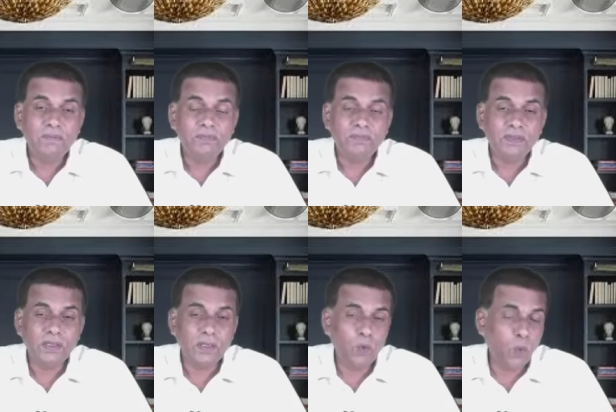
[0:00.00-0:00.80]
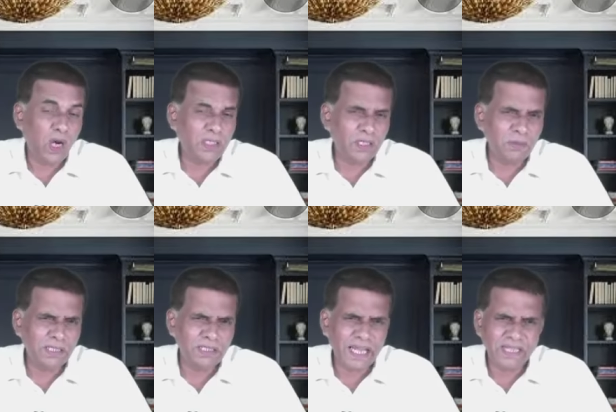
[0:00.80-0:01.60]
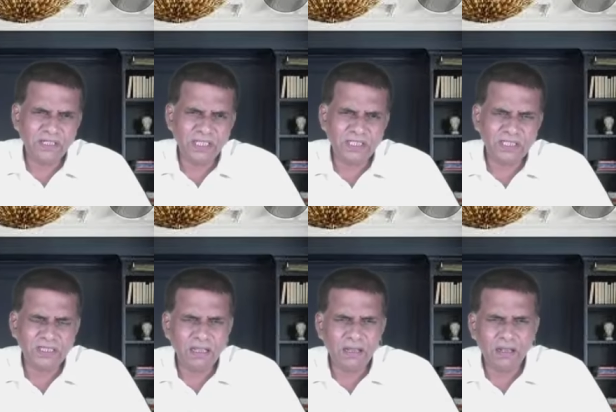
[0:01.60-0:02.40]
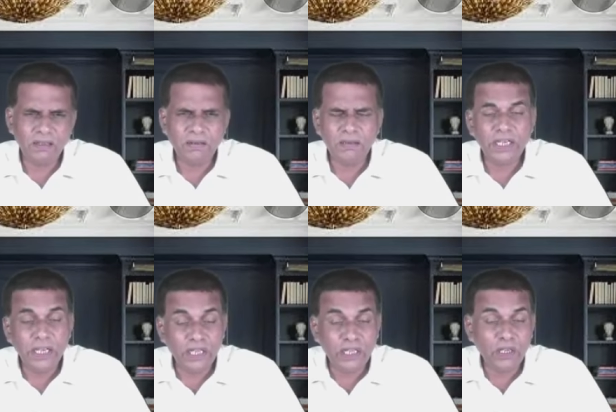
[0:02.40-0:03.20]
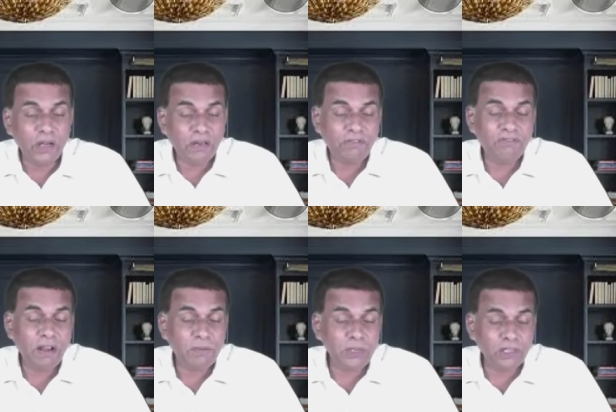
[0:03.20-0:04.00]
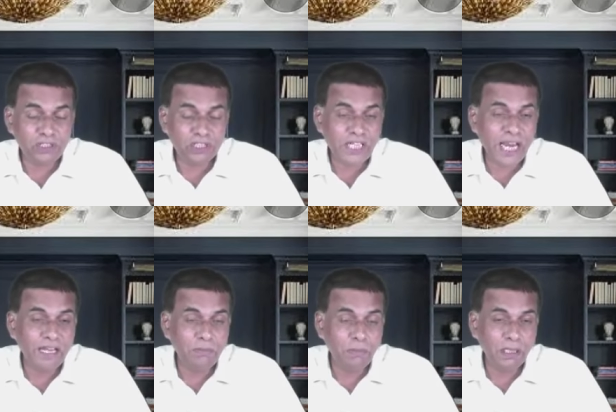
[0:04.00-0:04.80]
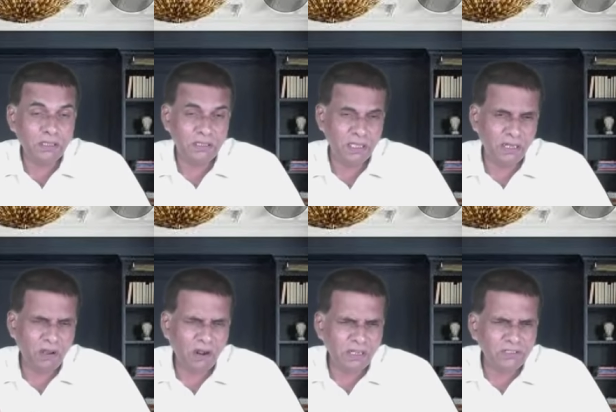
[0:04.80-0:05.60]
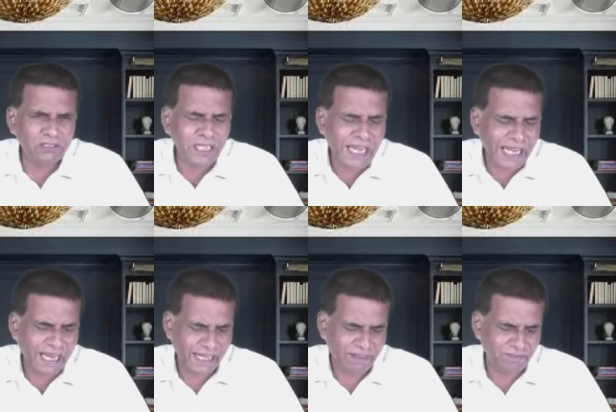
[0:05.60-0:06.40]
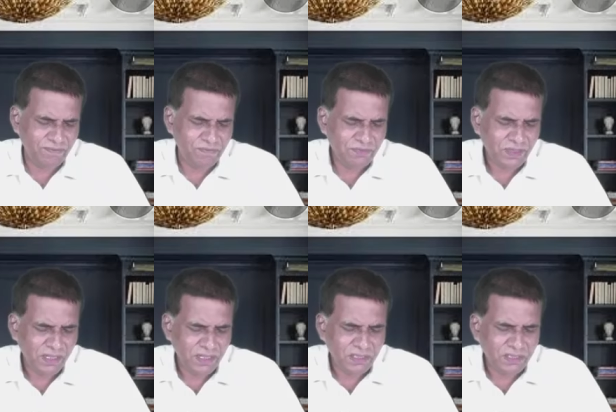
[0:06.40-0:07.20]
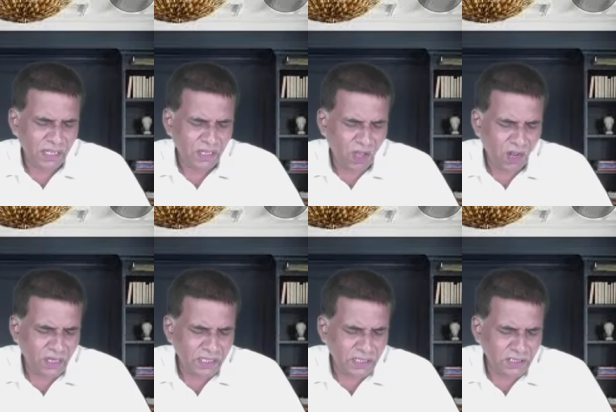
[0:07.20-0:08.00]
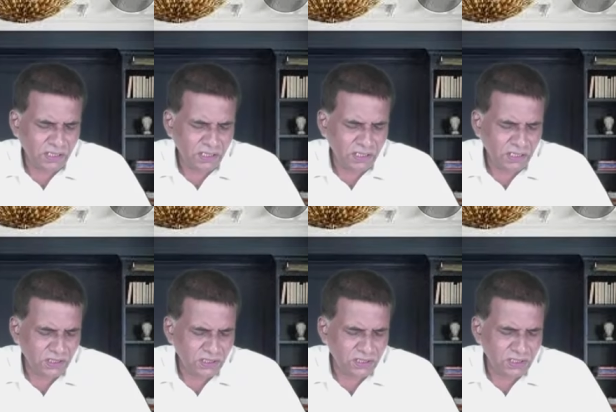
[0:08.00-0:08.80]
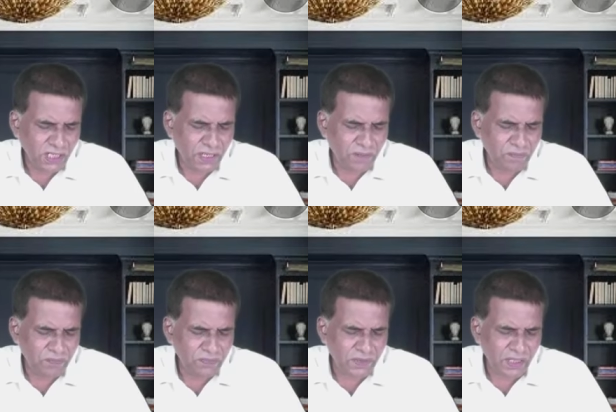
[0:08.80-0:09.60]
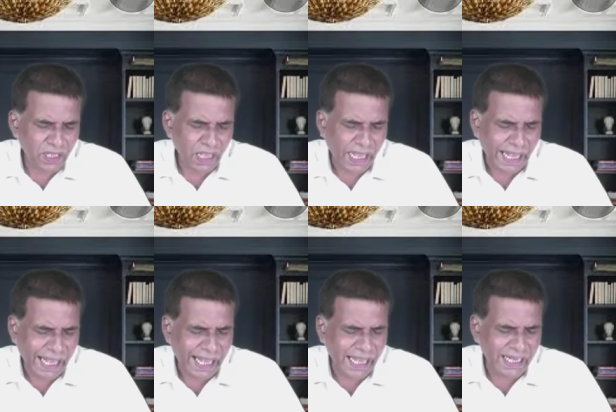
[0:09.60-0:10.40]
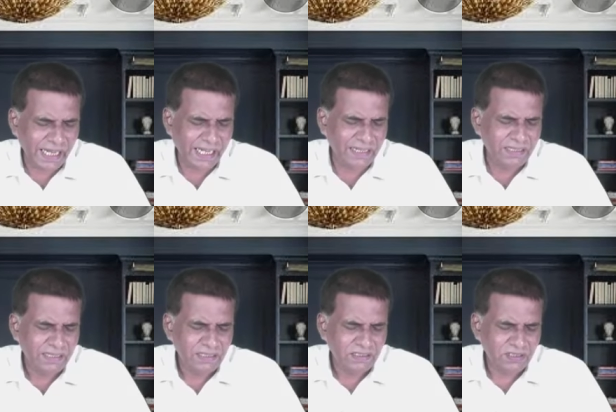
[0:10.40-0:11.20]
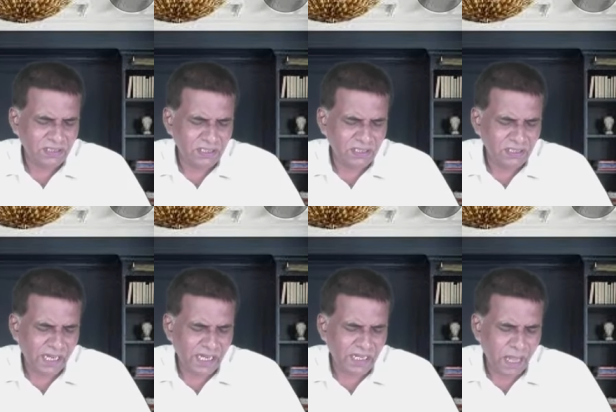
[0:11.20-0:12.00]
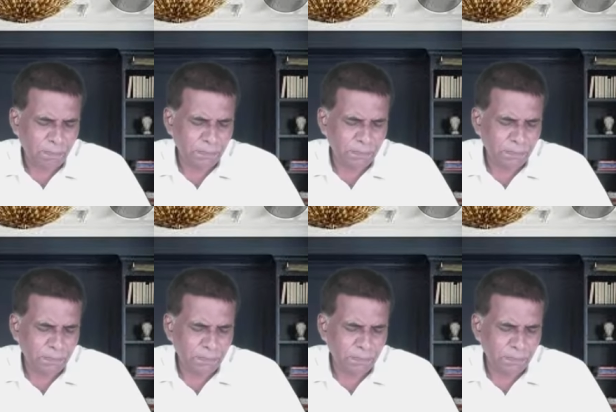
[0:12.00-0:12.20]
mm, whatever that is uh, in your, from your childbirth, the Lord is healing the Lord is, is um, healing uh, Rita